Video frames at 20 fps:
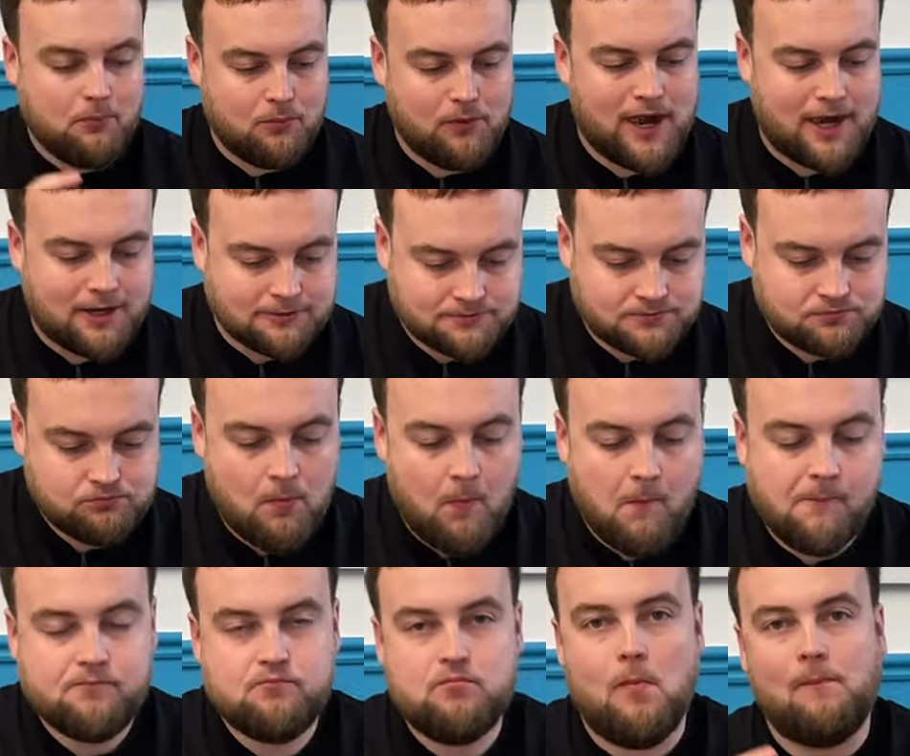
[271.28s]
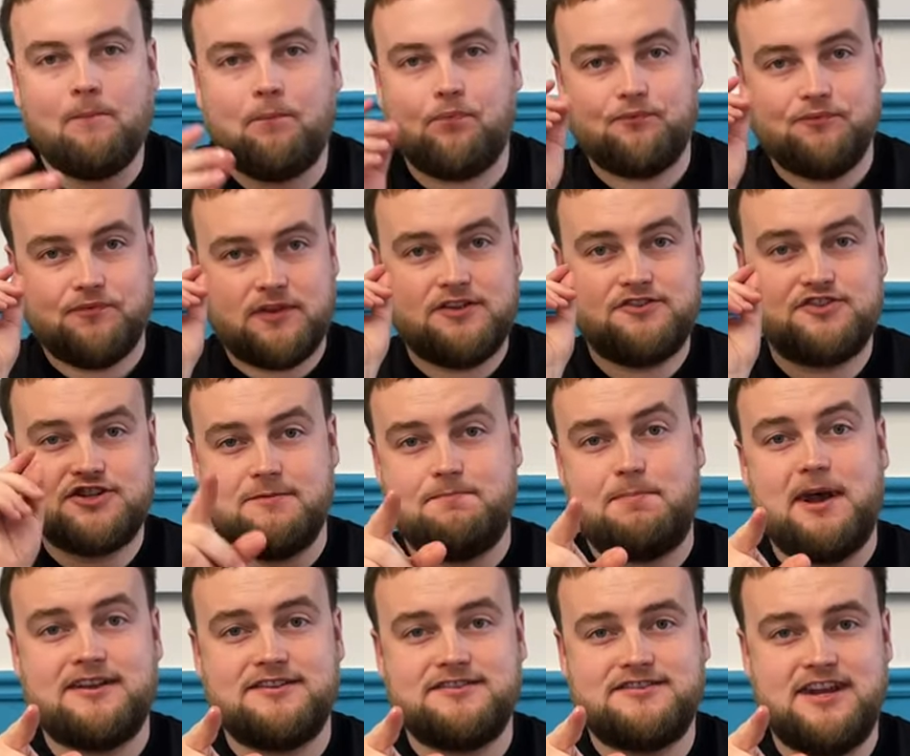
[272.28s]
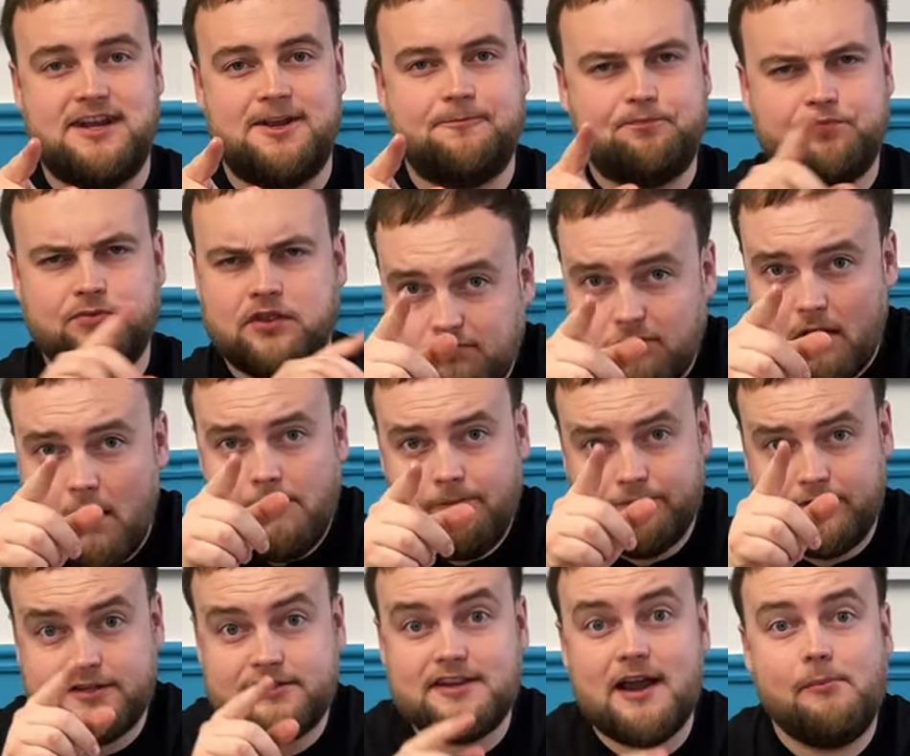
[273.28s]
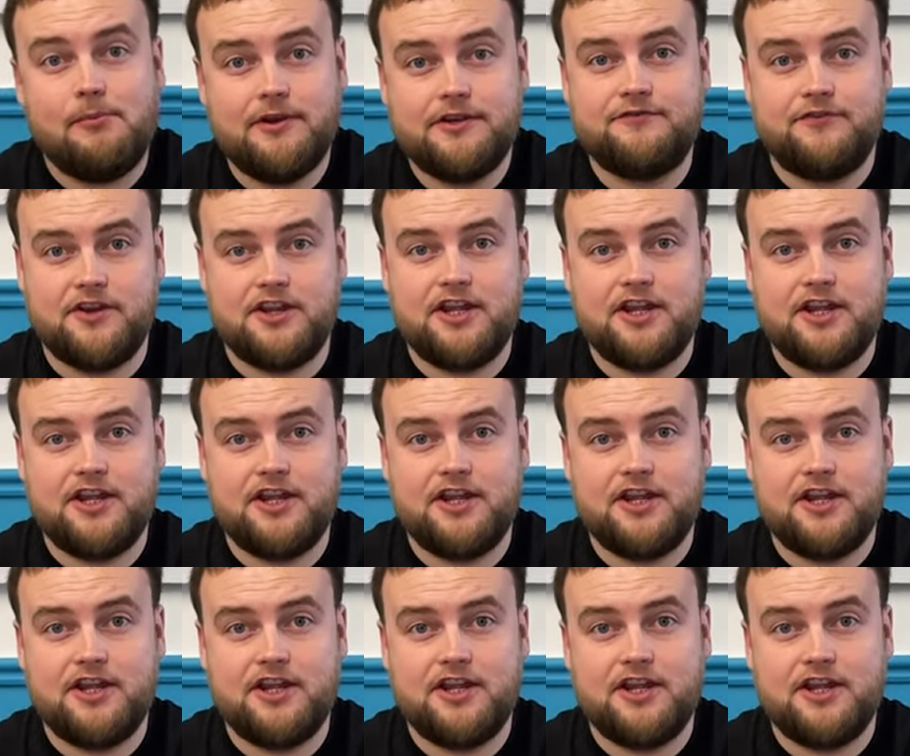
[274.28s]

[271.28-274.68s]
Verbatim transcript: Wow. Skepasti, the sandwich for